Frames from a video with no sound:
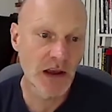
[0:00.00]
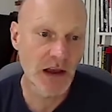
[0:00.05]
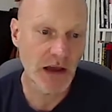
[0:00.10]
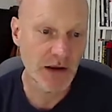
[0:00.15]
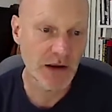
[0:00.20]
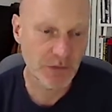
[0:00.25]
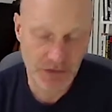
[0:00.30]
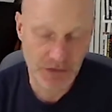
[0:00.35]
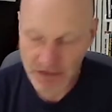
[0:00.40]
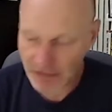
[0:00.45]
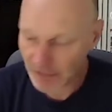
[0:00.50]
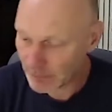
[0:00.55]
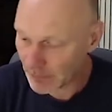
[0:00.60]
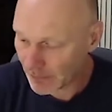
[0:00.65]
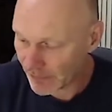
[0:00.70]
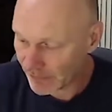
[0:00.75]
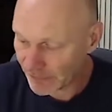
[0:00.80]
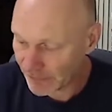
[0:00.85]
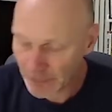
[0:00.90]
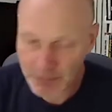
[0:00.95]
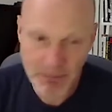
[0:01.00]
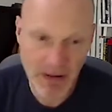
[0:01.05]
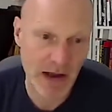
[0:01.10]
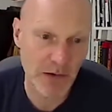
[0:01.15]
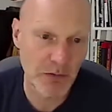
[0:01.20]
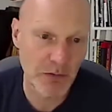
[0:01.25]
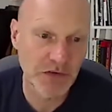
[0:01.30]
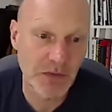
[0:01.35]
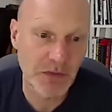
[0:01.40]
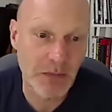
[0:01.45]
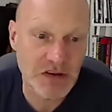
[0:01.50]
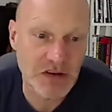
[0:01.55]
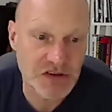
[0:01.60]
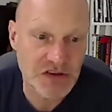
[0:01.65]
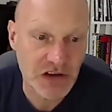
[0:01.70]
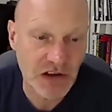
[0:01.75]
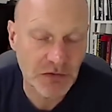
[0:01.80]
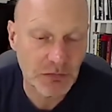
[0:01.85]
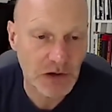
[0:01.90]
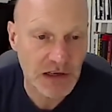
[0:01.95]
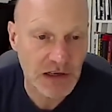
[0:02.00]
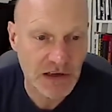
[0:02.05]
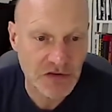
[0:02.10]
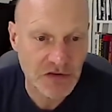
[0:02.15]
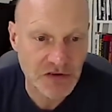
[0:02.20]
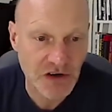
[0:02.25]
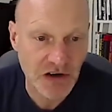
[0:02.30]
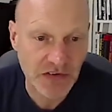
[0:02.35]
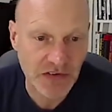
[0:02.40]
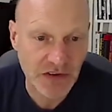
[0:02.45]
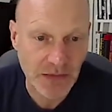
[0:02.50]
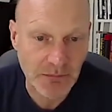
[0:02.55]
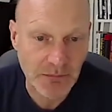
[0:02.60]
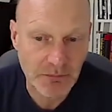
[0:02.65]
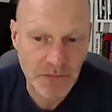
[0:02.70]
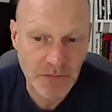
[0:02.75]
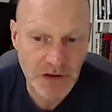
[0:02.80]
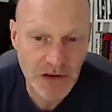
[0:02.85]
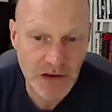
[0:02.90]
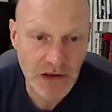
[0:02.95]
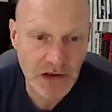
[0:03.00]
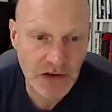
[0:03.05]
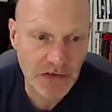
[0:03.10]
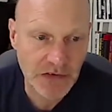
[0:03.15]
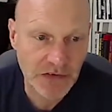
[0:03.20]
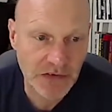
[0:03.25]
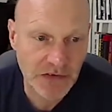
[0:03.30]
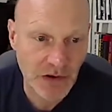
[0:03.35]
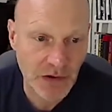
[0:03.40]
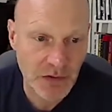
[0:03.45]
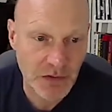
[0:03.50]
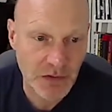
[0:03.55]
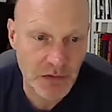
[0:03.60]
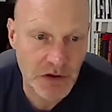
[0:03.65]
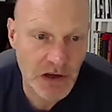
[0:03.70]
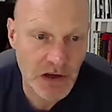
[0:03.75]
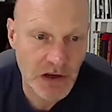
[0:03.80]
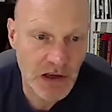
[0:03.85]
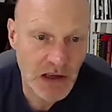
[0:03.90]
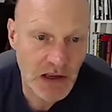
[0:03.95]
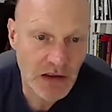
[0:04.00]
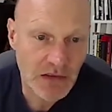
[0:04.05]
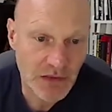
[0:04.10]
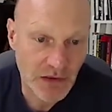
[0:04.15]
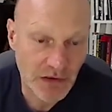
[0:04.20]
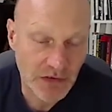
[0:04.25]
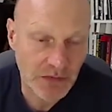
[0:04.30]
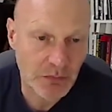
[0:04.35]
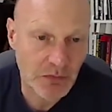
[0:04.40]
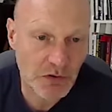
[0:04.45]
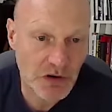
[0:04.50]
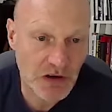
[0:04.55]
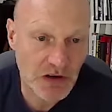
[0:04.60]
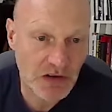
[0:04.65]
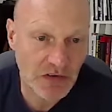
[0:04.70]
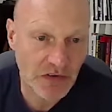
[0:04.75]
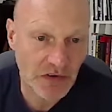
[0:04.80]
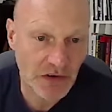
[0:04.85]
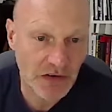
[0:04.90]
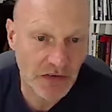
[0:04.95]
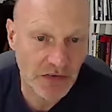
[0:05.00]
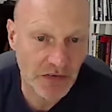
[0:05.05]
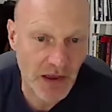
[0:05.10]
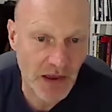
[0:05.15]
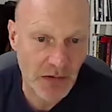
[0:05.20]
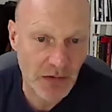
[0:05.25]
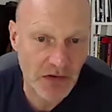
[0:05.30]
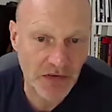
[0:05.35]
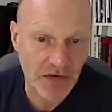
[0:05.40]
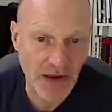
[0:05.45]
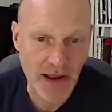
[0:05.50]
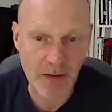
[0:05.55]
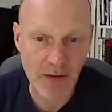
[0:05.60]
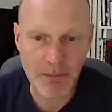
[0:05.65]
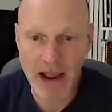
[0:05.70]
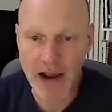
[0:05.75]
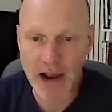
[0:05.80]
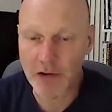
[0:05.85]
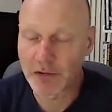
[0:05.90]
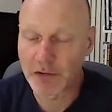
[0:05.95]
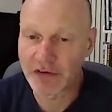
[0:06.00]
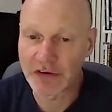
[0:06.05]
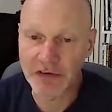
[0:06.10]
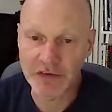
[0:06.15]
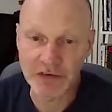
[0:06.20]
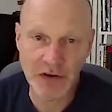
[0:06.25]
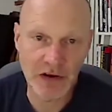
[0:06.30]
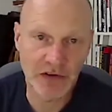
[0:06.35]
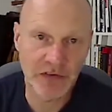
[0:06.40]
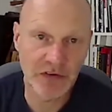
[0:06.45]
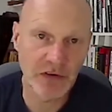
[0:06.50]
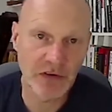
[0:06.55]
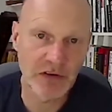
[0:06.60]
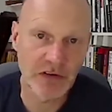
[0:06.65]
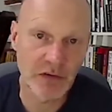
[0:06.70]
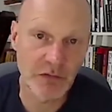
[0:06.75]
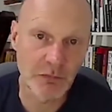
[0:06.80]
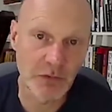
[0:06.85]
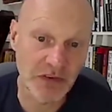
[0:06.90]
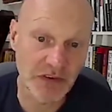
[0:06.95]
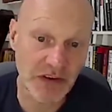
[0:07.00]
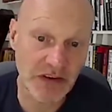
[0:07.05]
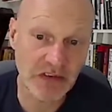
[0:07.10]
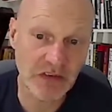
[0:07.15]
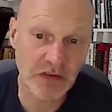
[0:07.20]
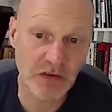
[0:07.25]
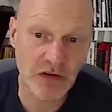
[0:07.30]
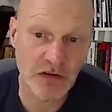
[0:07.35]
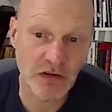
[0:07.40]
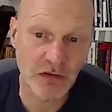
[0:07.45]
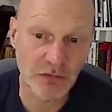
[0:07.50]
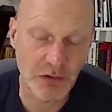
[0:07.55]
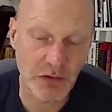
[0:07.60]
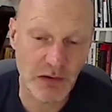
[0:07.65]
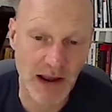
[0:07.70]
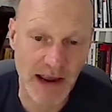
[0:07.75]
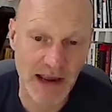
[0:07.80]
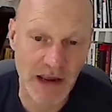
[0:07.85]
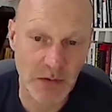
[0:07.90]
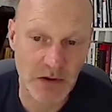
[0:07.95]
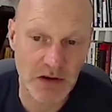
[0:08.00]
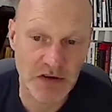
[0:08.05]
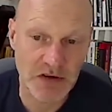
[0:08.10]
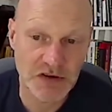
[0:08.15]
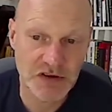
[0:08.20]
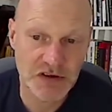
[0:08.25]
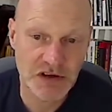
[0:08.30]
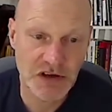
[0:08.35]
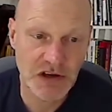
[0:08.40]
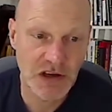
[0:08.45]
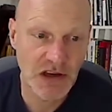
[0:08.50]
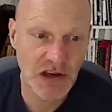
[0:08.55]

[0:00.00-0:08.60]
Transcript: And I think as well, that sort of power dimension is really interesting. So there's some good insights there into how power is exerted and resisted through language.